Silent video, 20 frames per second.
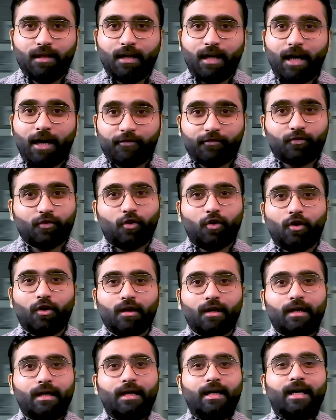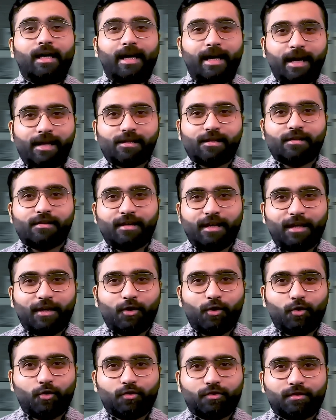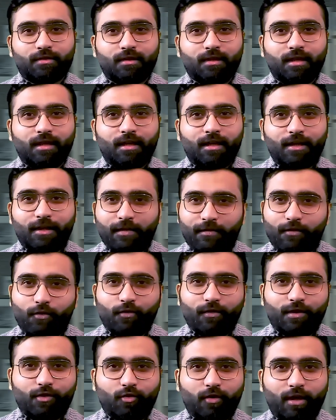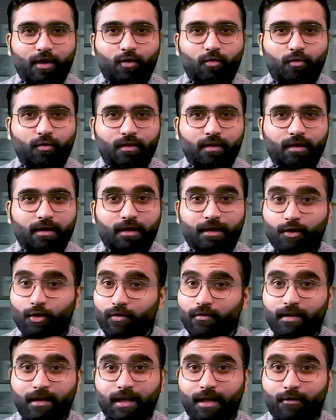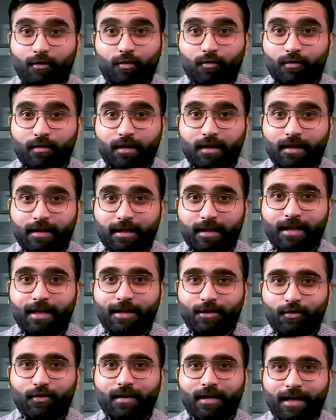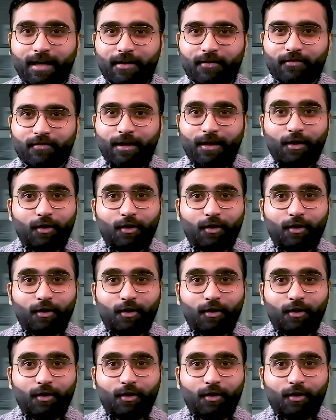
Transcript: After all, as the saying goes, if you enjoy your work, you will never work a day in your life.